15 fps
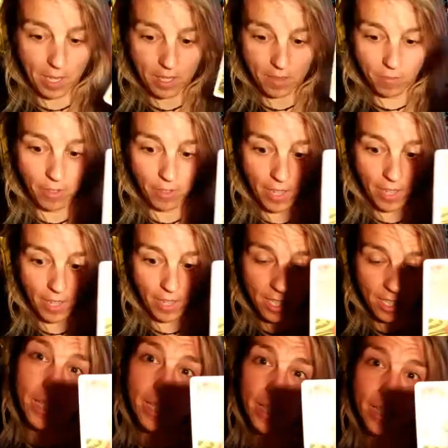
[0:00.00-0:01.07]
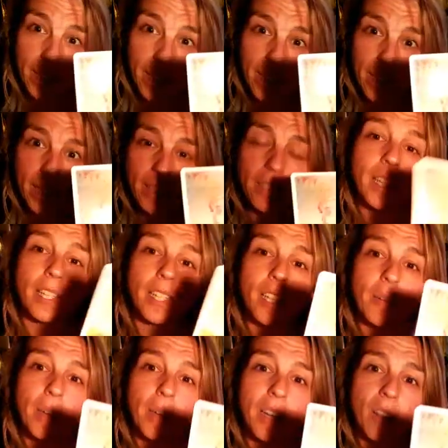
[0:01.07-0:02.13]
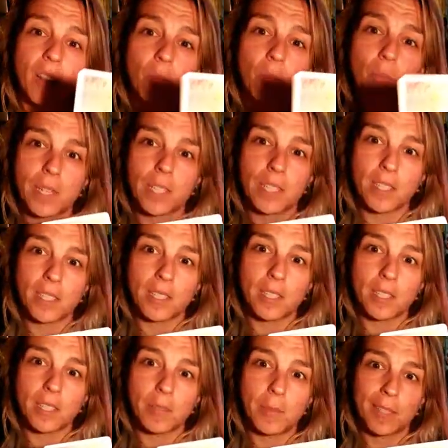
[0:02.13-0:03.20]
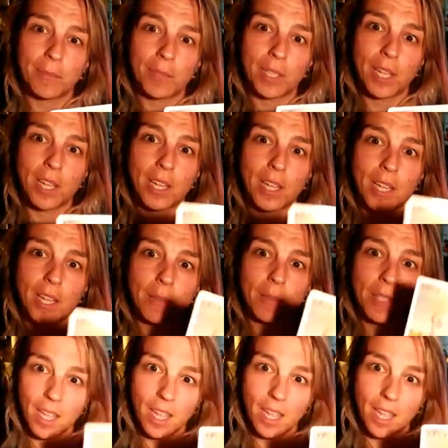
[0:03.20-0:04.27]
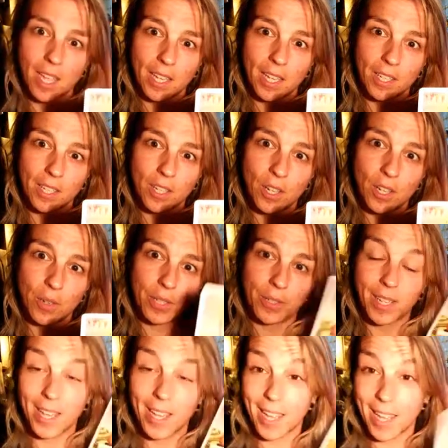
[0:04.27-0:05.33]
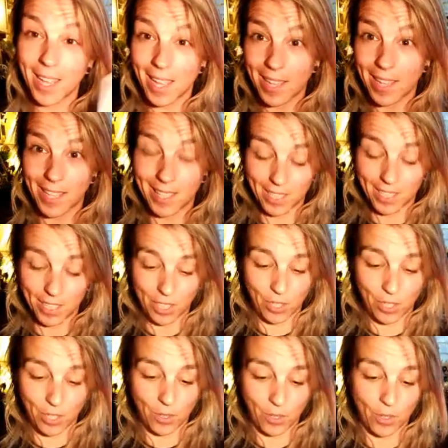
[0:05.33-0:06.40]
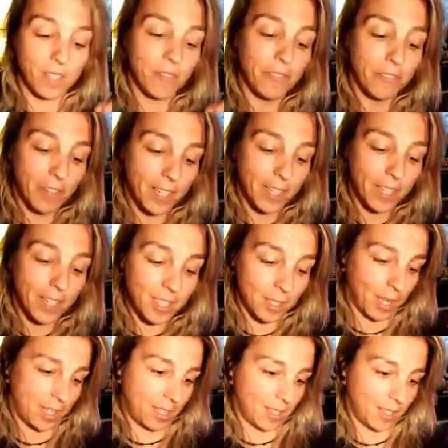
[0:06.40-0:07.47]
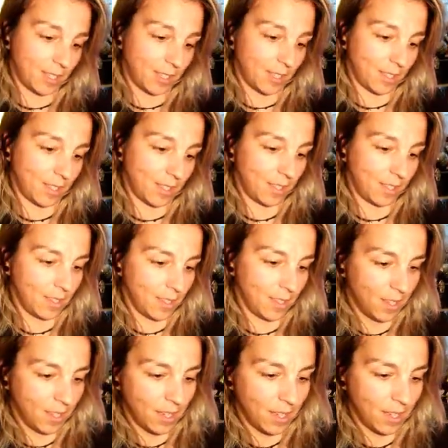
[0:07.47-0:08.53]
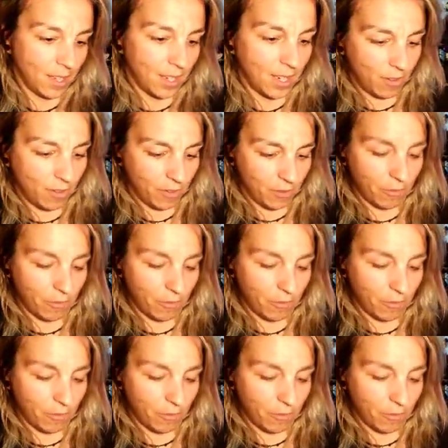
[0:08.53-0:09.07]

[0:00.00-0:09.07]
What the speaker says: some flexibility, like come out of the workspace a little bit sometimes and go out and get into some fun space. You know,